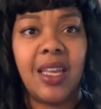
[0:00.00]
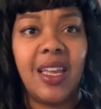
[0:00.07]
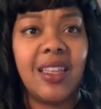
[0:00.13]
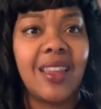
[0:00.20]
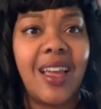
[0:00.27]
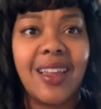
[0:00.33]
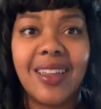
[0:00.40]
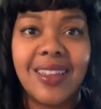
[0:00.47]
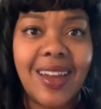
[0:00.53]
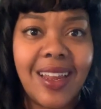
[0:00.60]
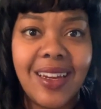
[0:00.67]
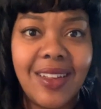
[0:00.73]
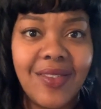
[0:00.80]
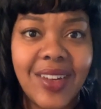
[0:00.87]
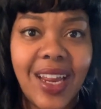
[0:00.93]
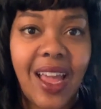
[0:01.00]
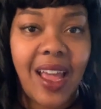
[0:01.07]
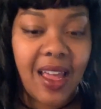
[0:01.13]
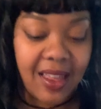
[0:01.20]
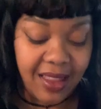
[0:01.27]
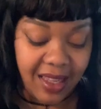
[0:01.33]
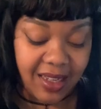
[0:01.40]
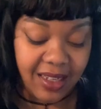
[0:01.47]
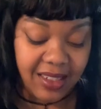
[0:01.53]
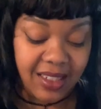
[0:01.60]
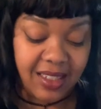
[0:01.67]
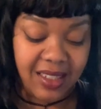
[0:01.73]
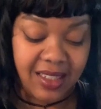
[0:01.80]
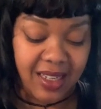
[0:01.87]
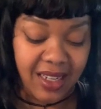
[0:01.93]
and like it ain't even that. Like it's
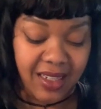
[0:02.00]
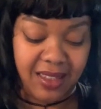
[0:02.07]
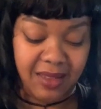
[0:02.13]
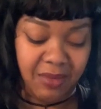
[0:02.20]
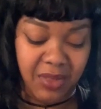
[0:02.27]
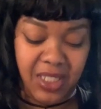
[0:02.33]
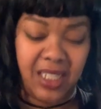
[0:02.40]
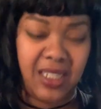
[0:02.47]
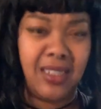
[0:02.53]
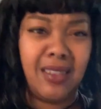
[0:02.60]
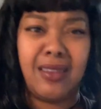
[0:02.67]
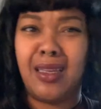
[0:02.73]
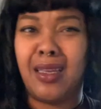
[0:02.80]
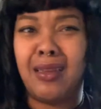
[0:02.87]
just like some shit.